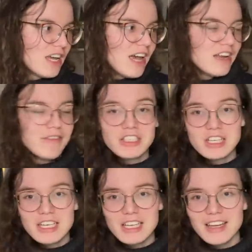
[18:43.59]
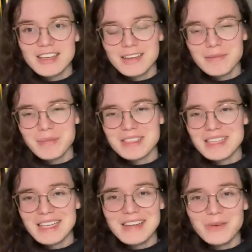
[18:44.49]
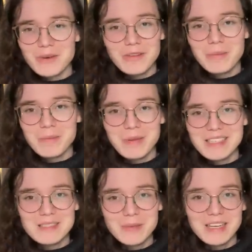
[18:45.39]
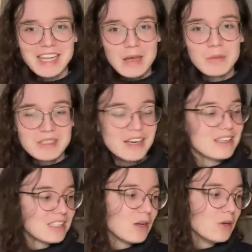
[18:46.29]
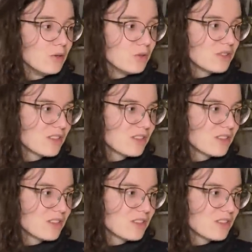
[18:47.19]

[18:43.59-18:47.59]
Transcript: And eventually like basically all of the bits where the cables are is now loose.